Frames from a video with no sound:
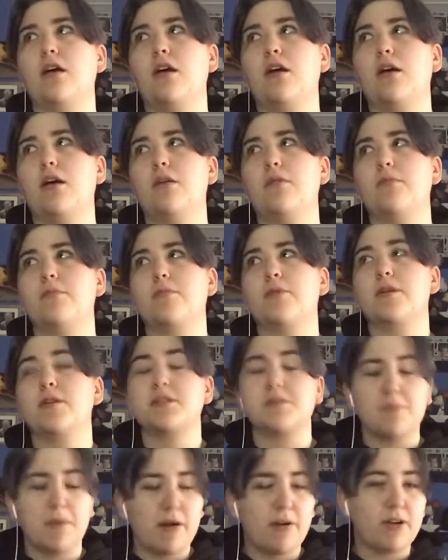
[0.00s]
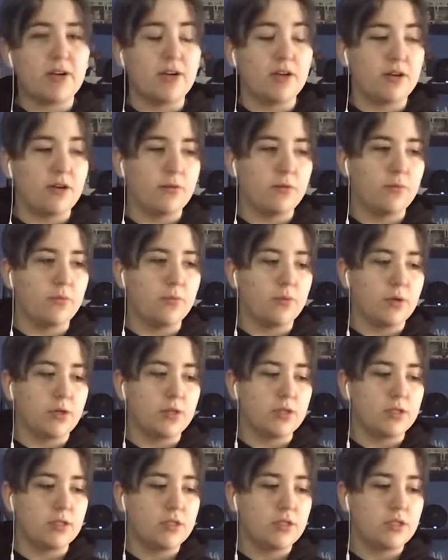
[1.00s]
because America
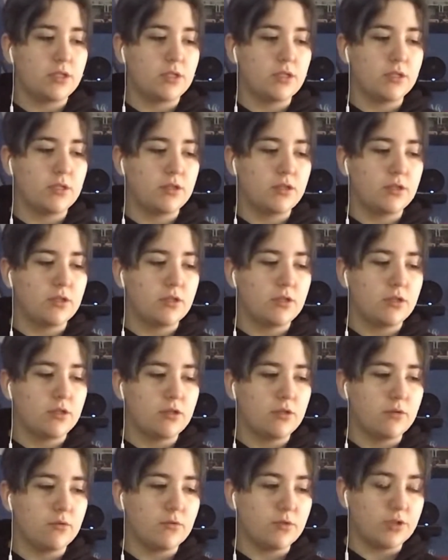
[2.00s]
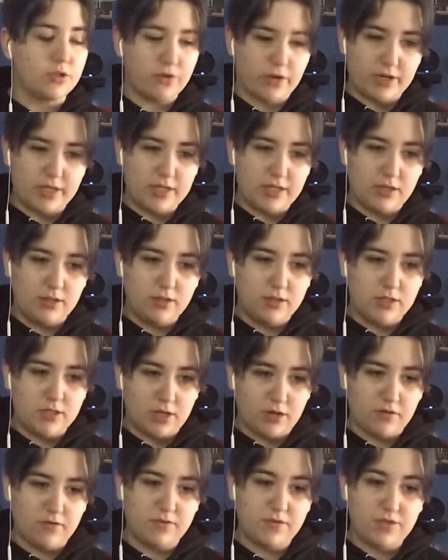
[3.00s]
was restricting
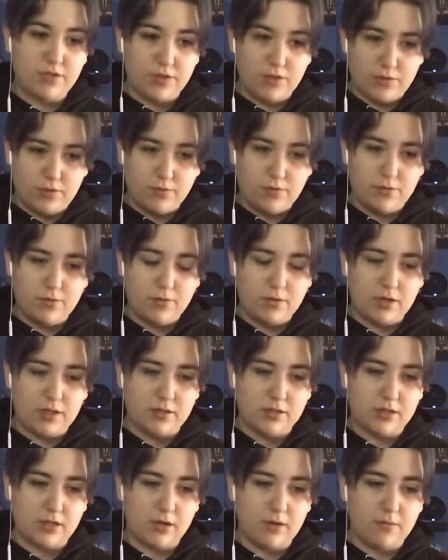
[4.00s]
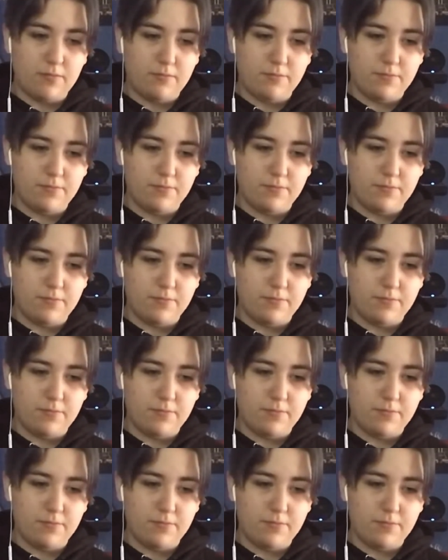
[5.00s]
stuff too at the time,